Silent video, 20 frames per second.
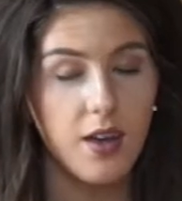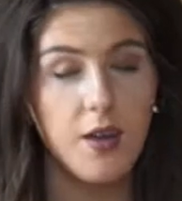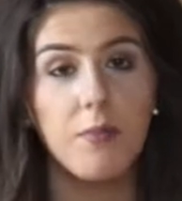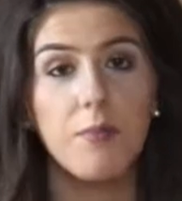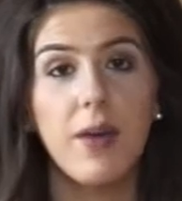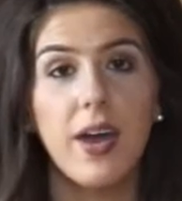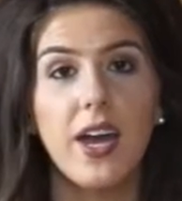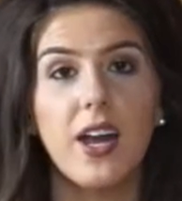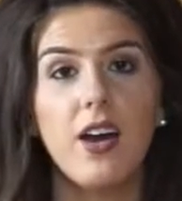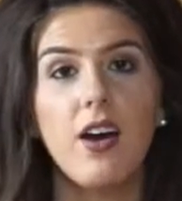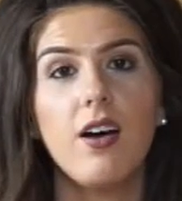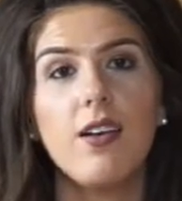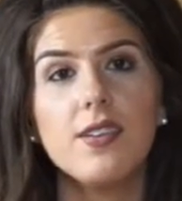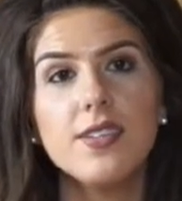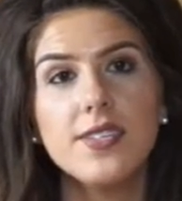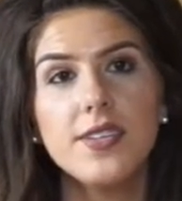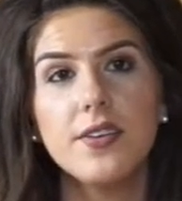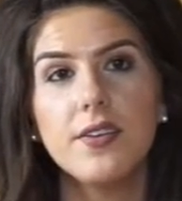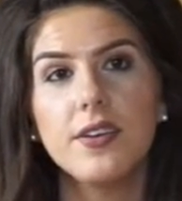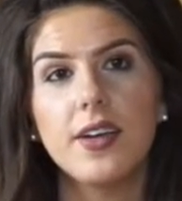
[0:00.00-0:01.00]
Man,
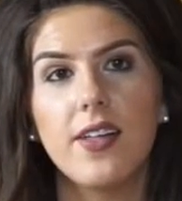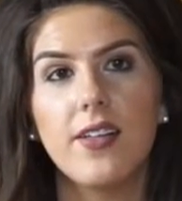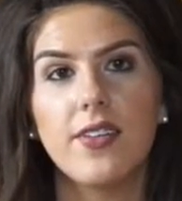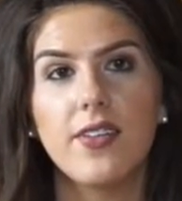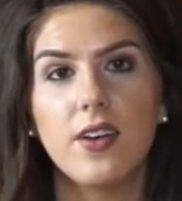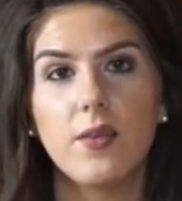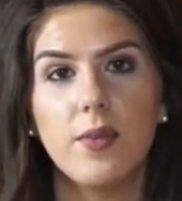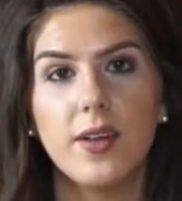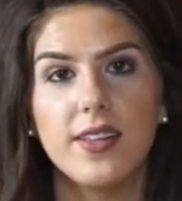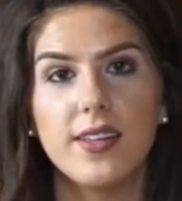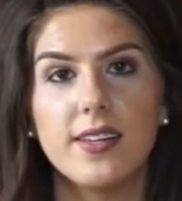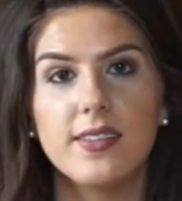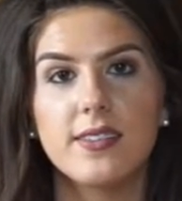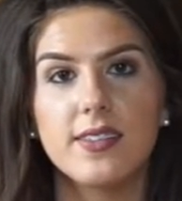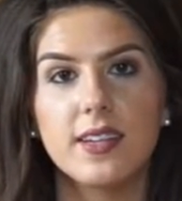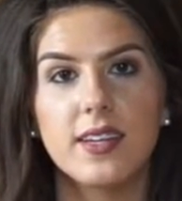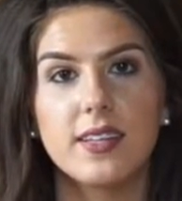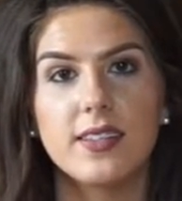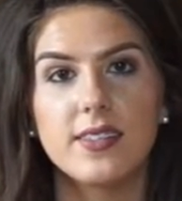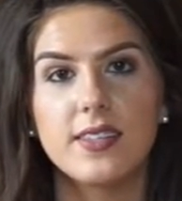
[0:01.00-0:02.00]
also another thing about these,
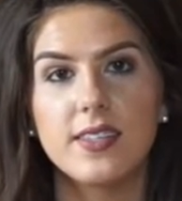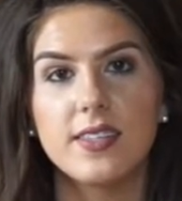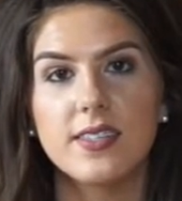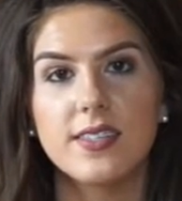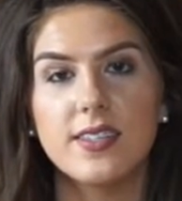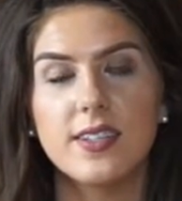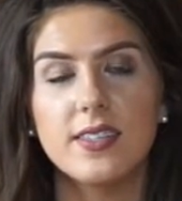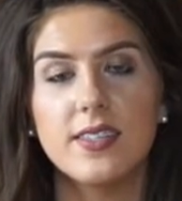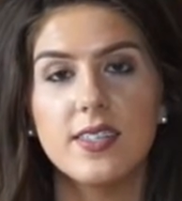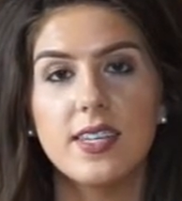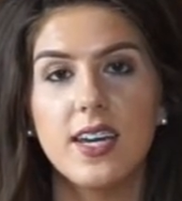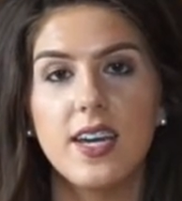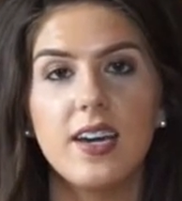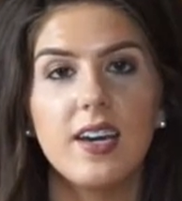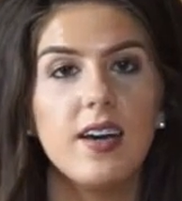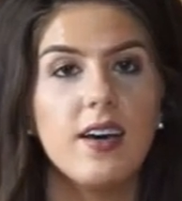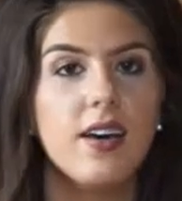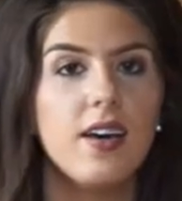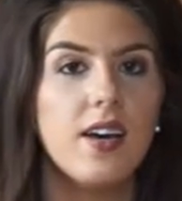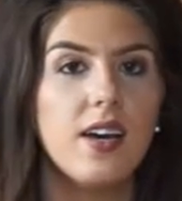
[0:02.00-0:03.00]
the
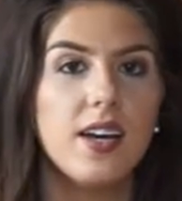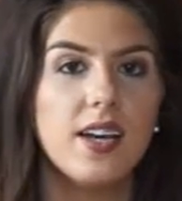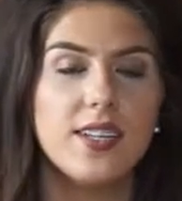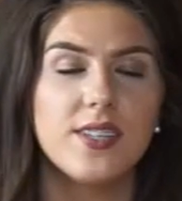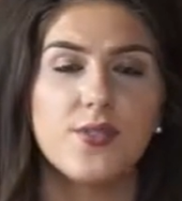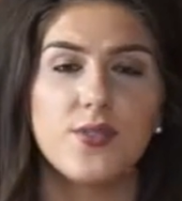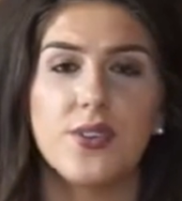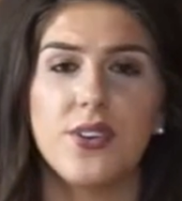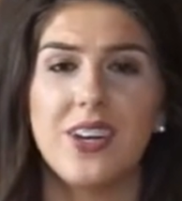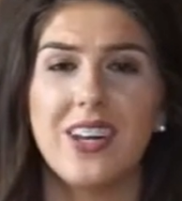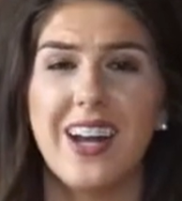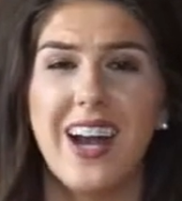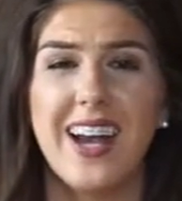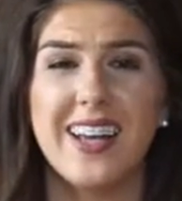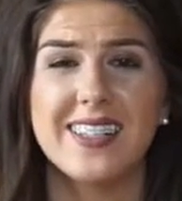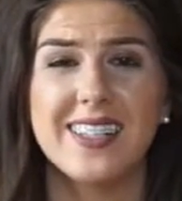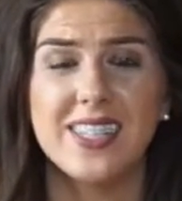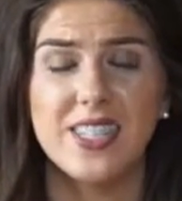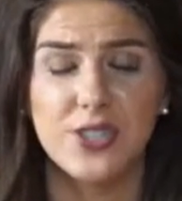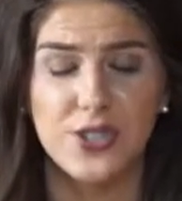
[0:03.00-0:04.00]
consistency. It's really
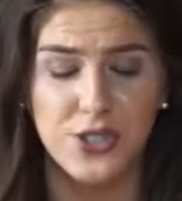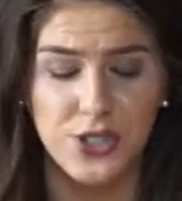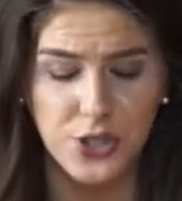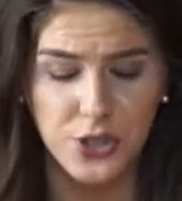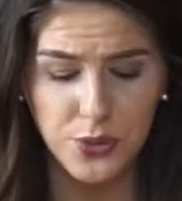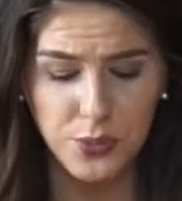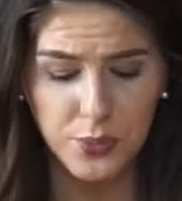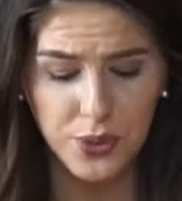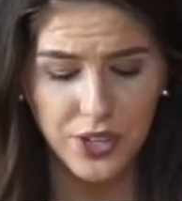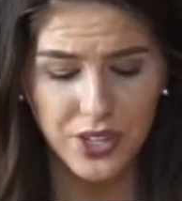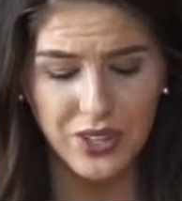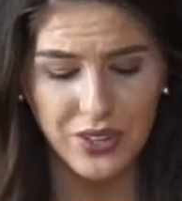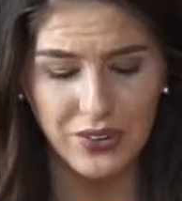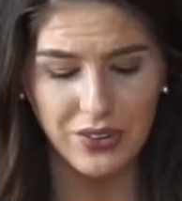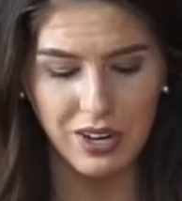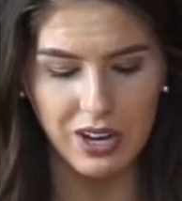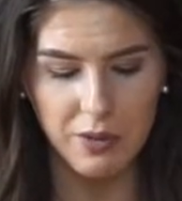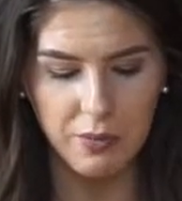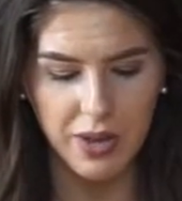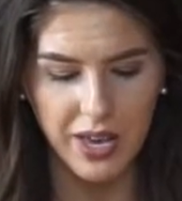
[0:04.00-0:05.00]
nice. It's super
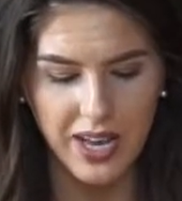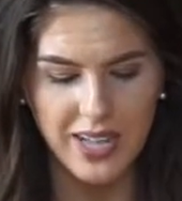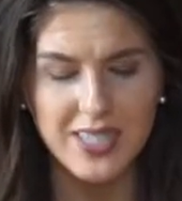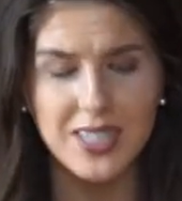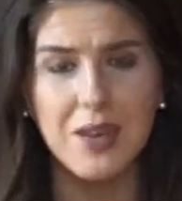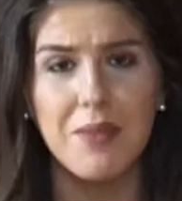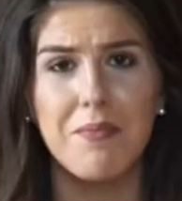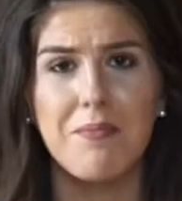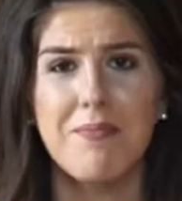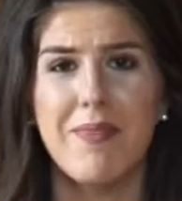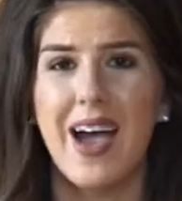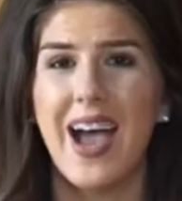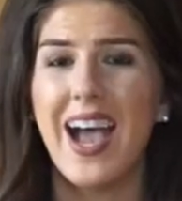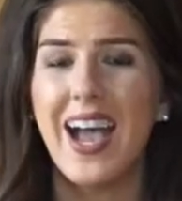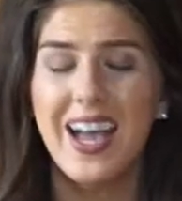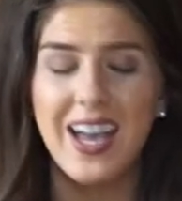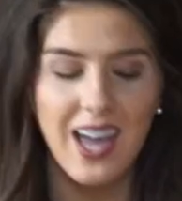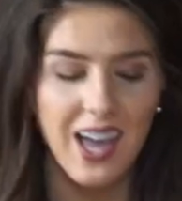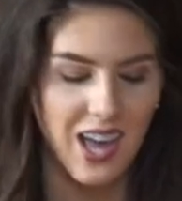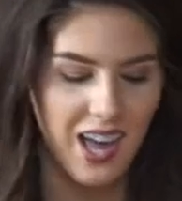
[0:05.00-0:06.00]
creamy. It's a
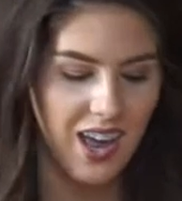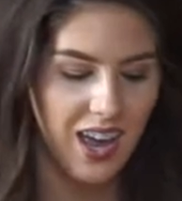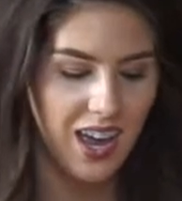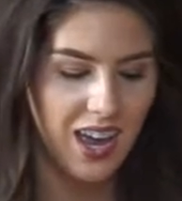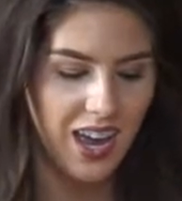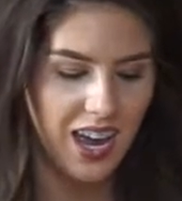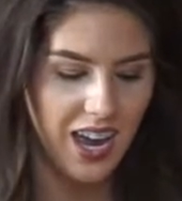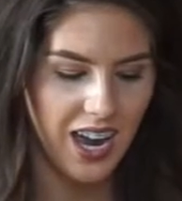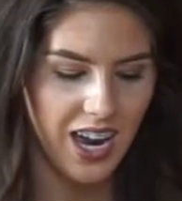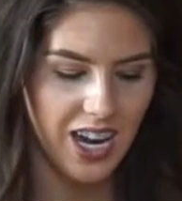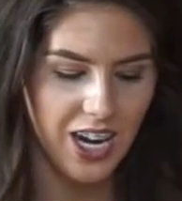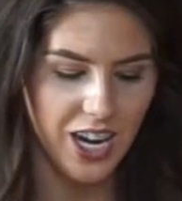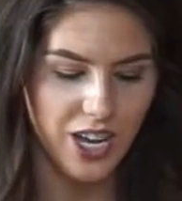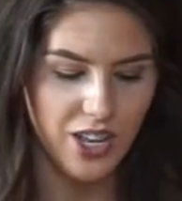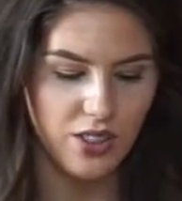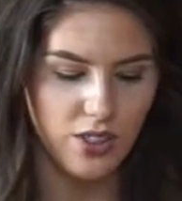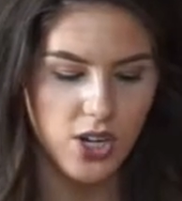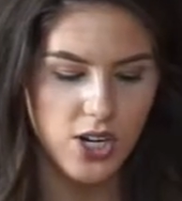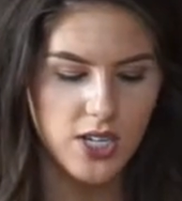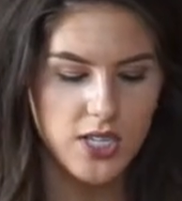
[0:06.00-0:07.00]
matte, and
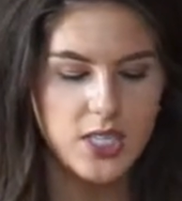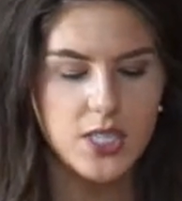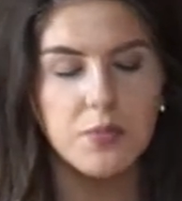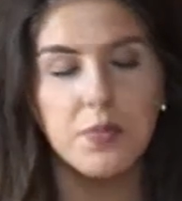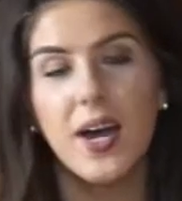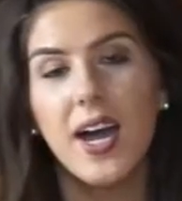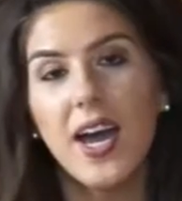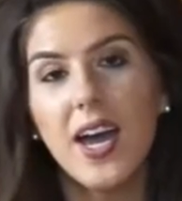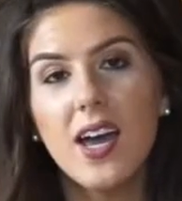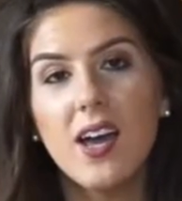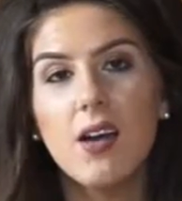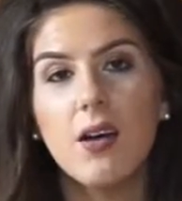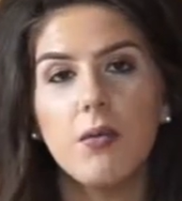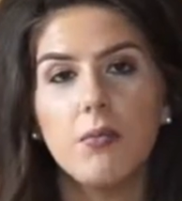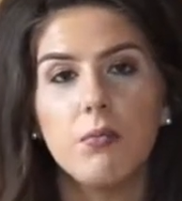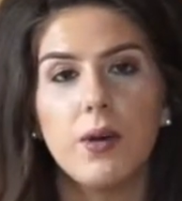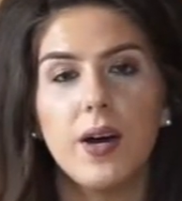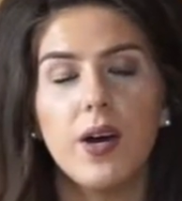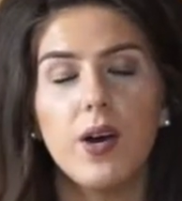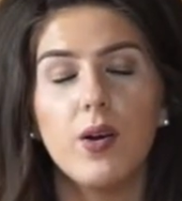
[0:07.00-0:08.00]
it looks matte,
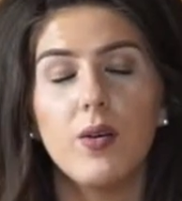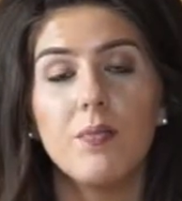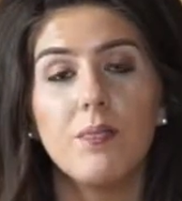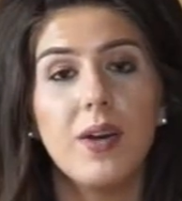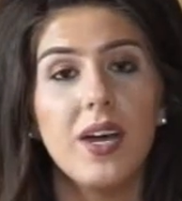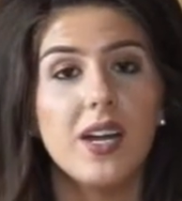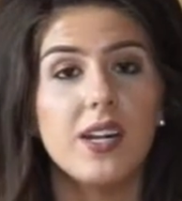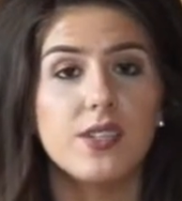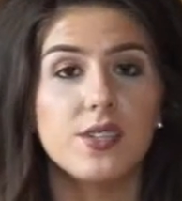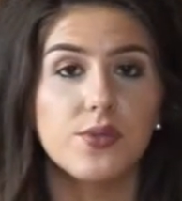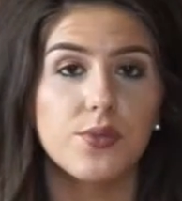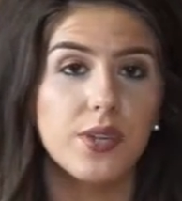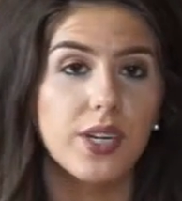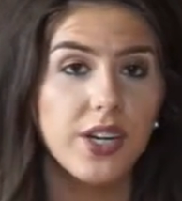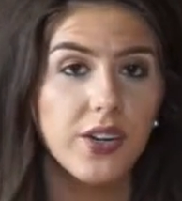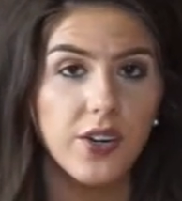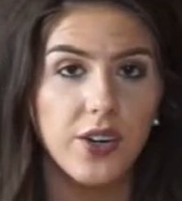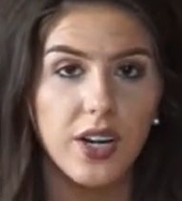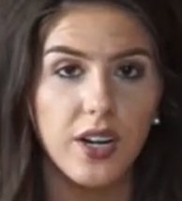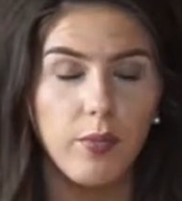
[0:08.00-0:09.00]
but man, it's
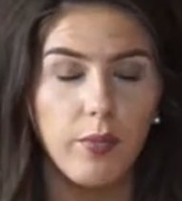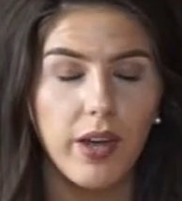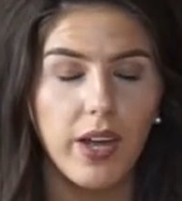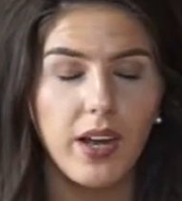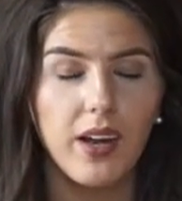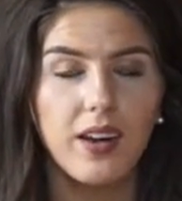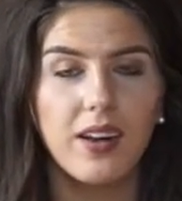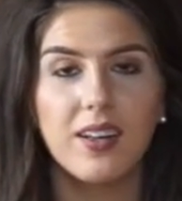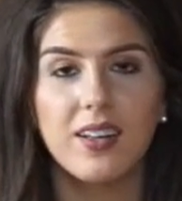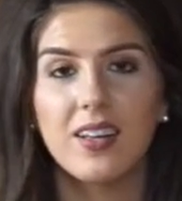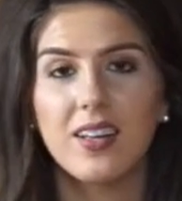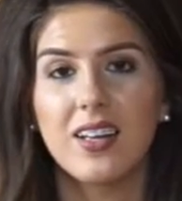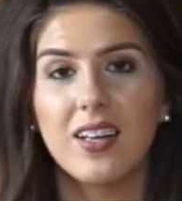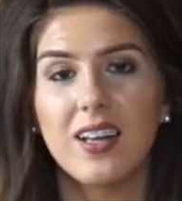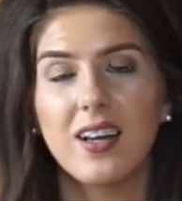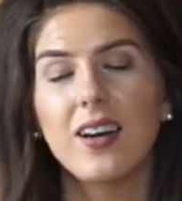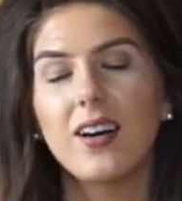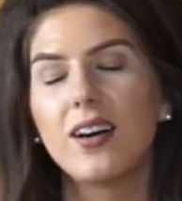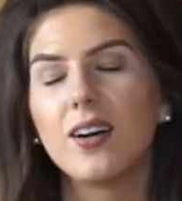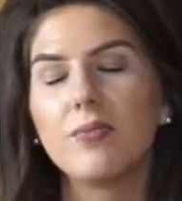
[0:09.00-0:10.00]
really creamy.
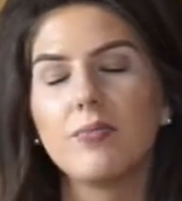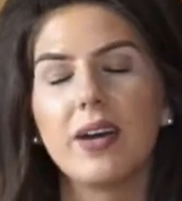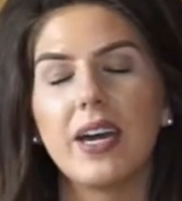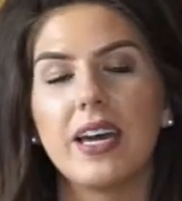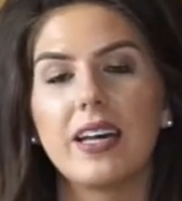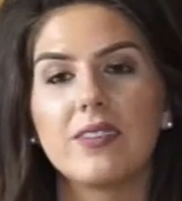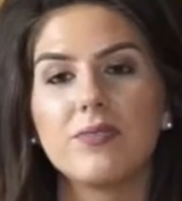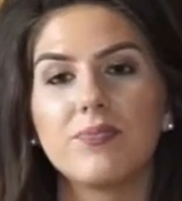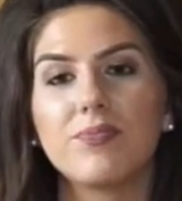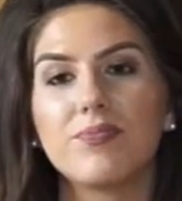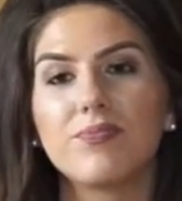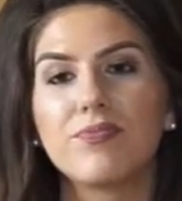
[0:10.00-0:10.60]
Oh man.